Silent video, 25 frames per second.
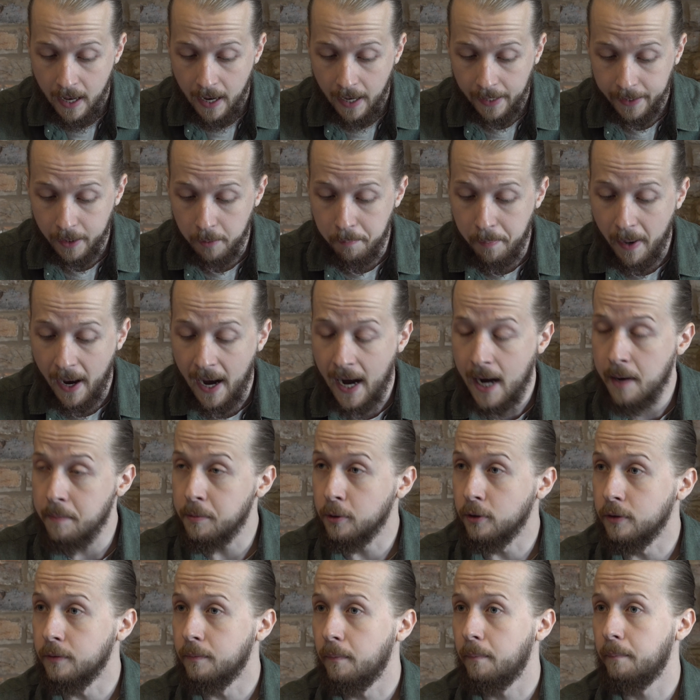And the
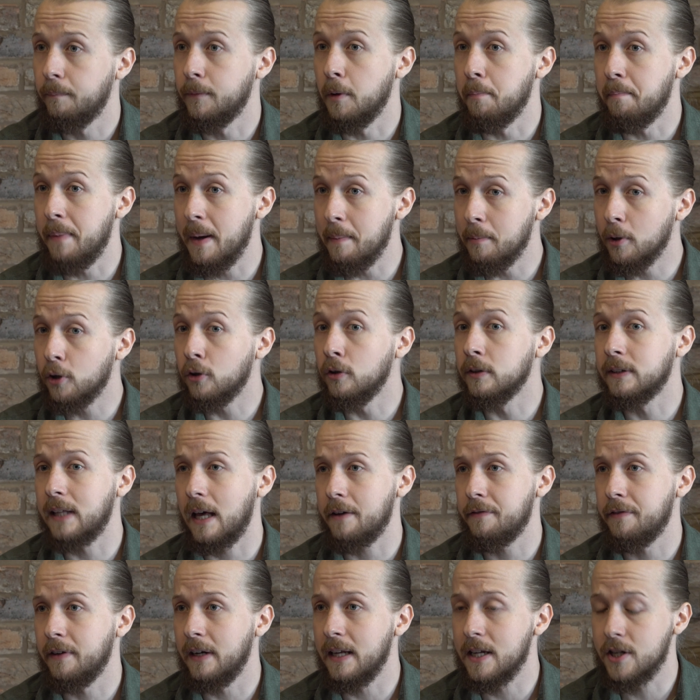Bible, the biblical
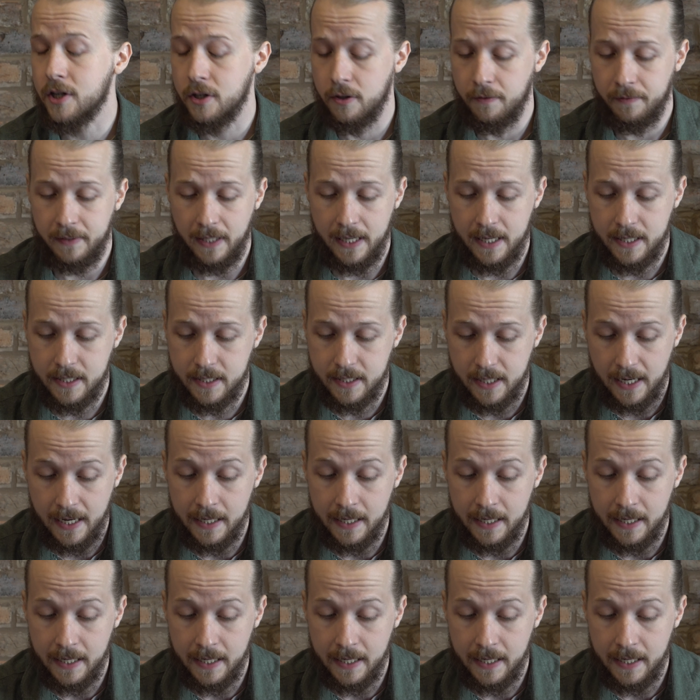definition of this